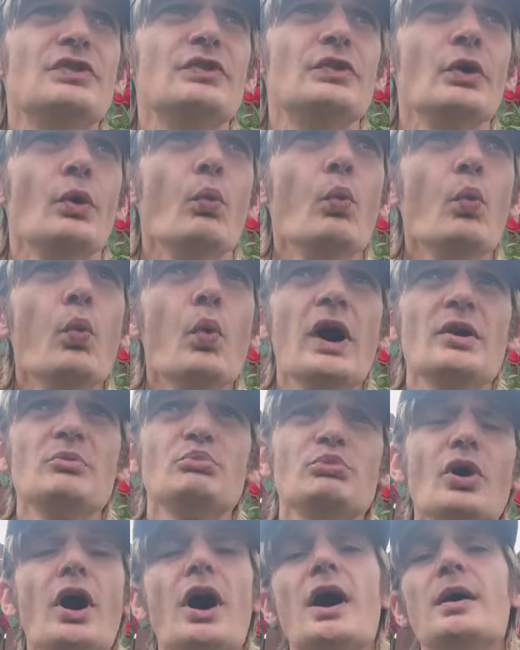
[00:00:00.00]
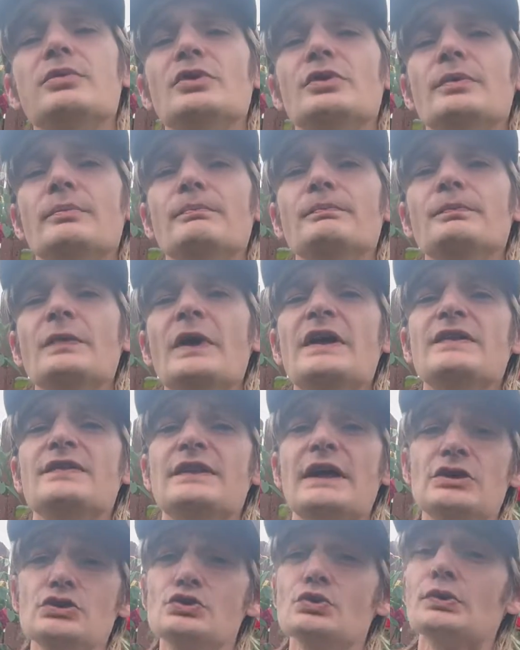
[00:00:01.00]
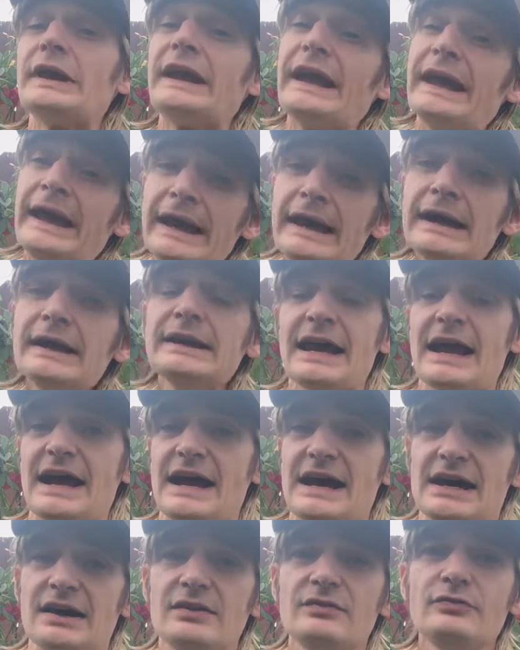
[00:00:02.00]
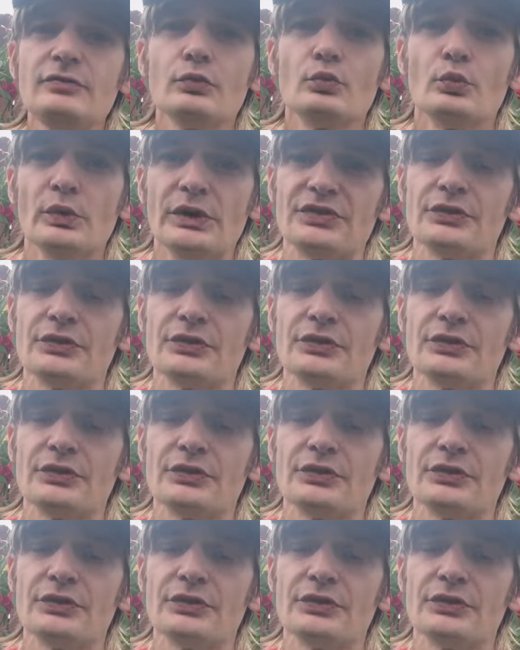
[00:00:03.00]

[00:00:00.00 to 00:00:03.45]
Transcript: The one problem that you can have with